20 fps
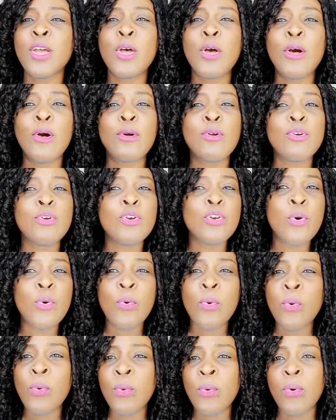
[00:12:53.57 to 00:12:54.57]

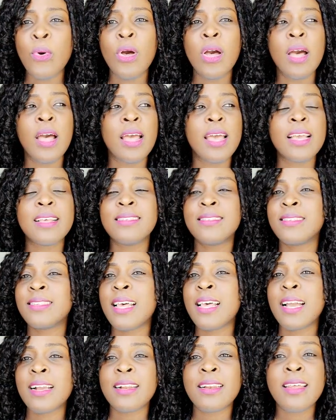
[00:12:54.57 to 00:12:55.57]
know
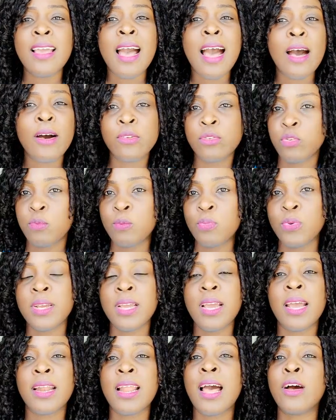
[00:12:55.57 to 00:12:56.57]
exactly how to pray
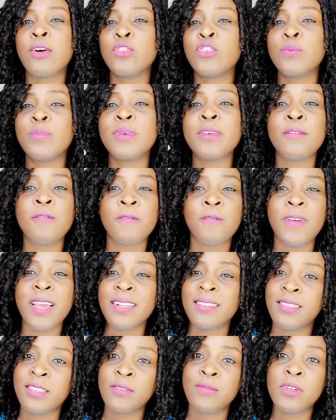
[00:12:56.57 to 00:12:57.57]
and how to be
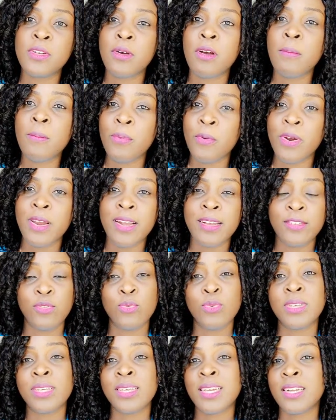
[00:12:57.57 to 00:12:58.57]
effective in our prayers
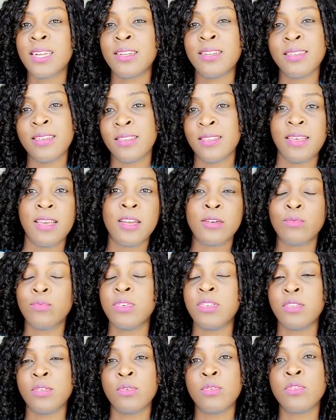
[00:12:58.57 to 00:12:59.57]
to get the desired
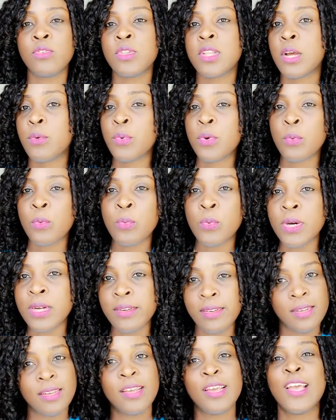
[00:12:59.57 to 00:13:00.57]
results that we
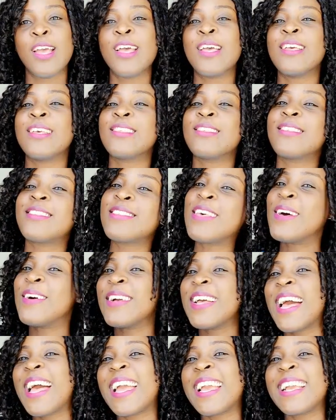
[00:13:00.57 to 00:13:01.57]
want. So
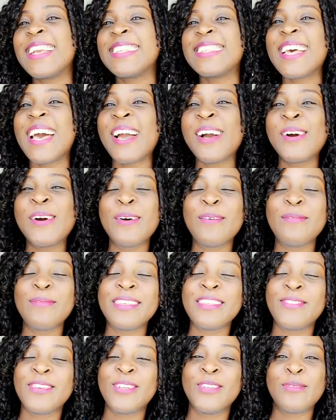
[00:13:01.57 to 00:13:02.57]
guys, I hope
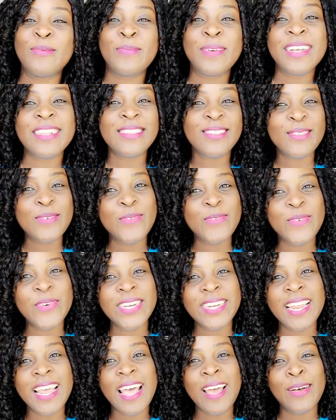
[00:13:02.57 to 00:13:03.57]
this video blessed
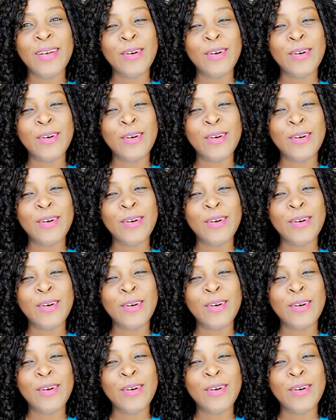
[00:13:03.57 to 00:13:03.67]
someone, I hope it